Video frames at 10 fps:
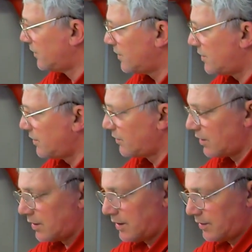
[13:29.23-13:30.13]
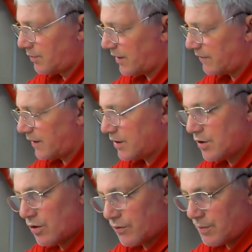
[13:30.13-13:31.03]
still got a little bit of finishing
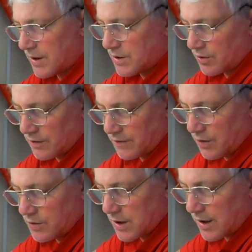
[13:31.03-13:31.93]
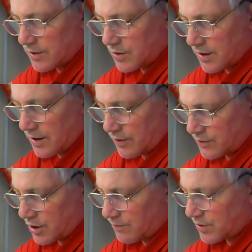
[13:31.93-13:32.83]
off bits on the fuselage, although I
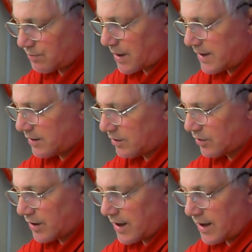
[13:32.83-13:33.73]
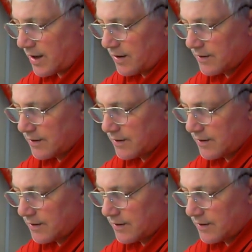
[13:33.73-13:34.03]
jumped to painting on here.